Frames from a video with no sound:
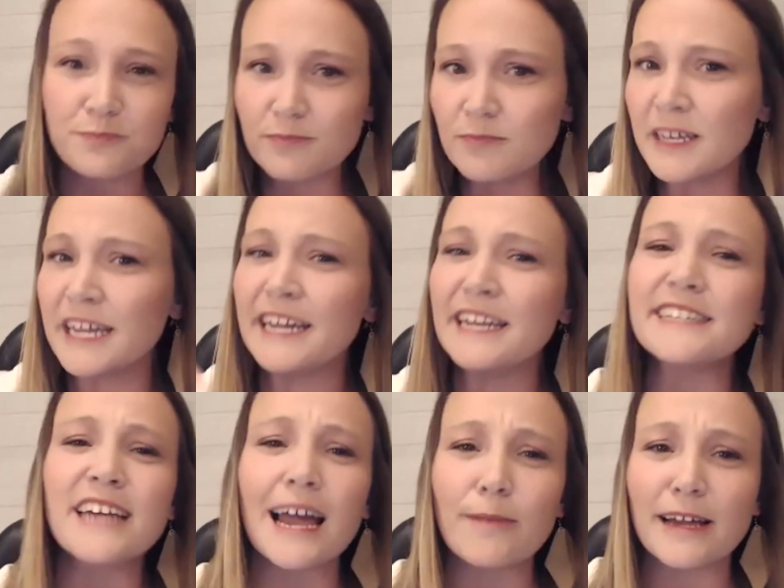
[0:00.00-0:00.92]

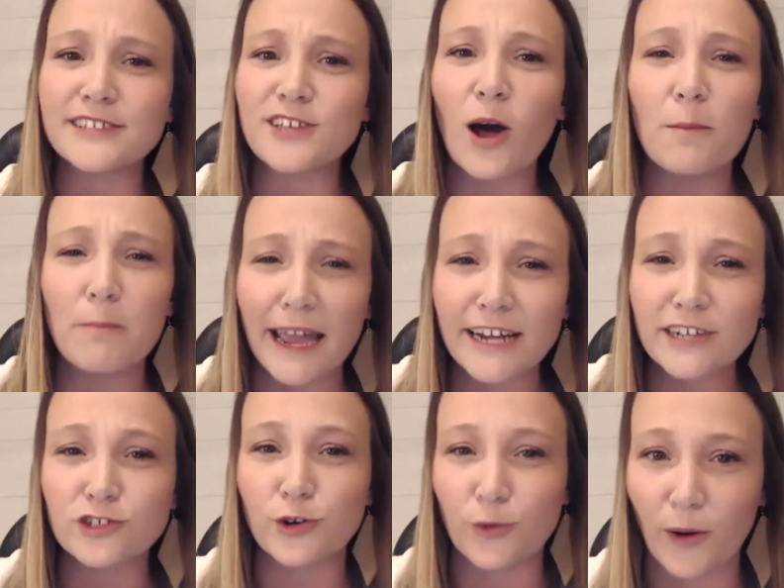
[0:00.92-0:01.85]
anytime I saw
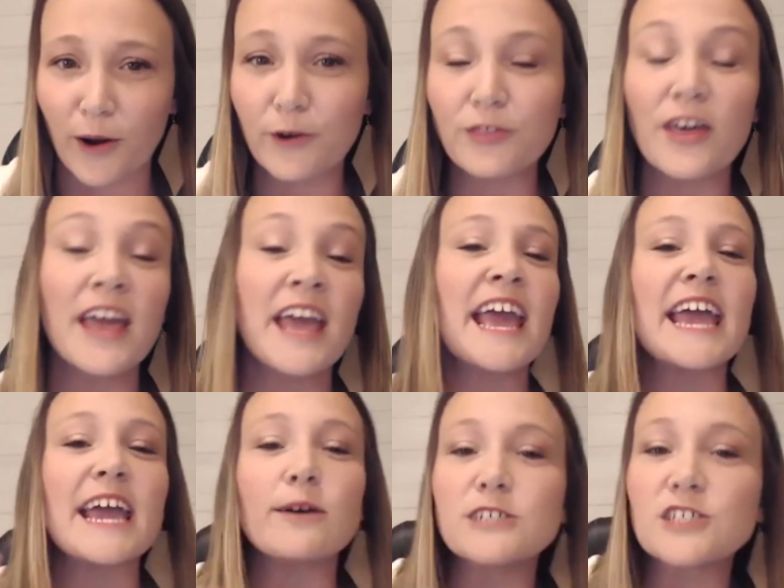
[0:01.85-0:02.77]
major growth,
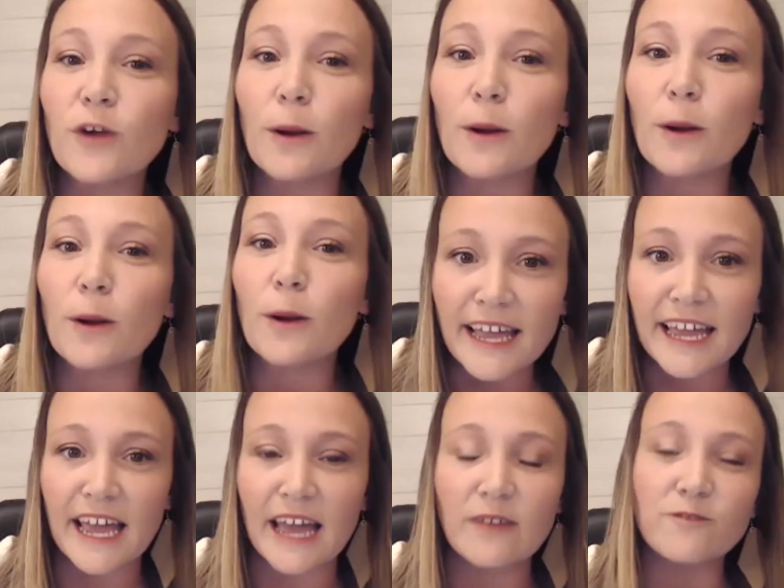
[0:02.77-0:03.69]
it was from
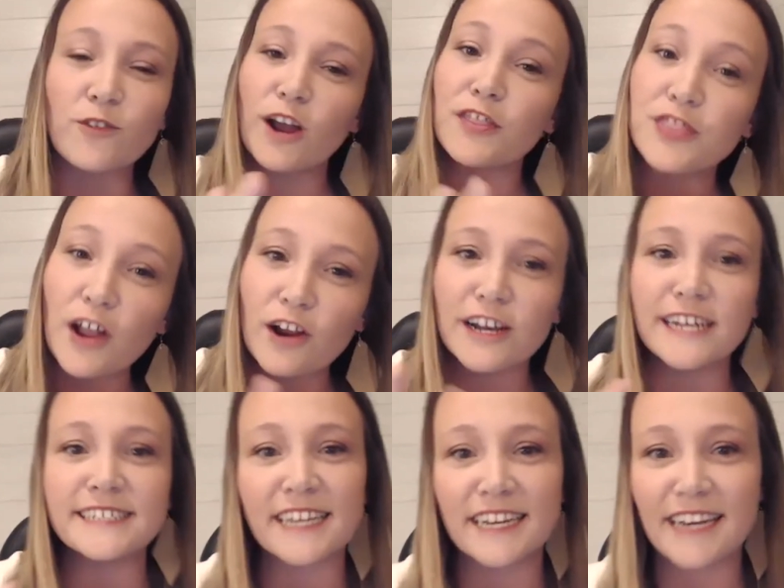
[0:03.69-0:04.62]
plugging in for a
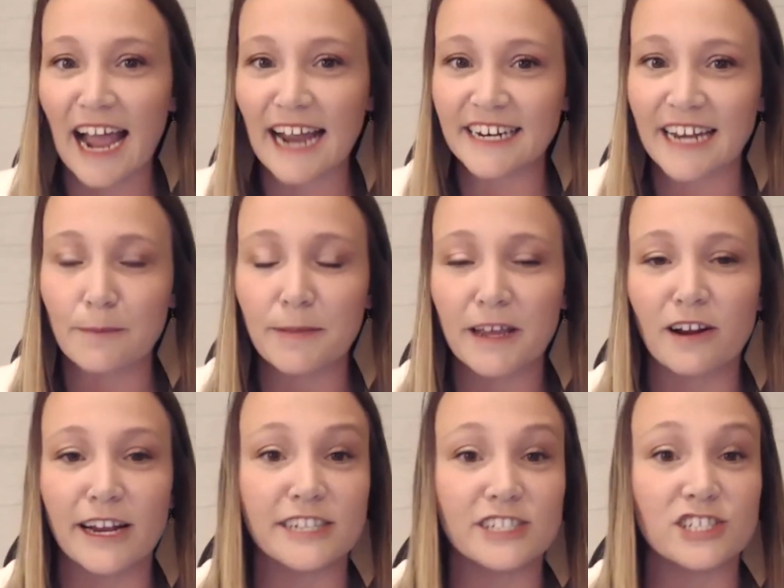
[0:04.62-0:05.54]
30 to 90 day
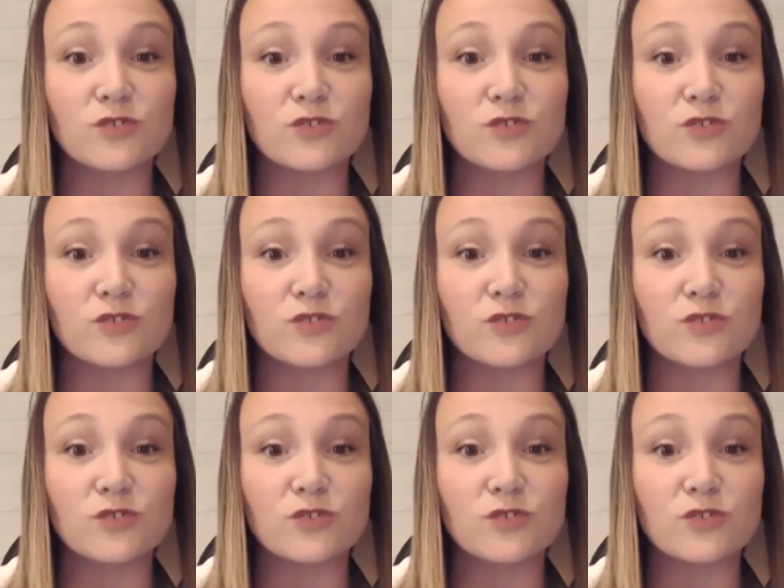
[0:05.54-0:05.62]
period, just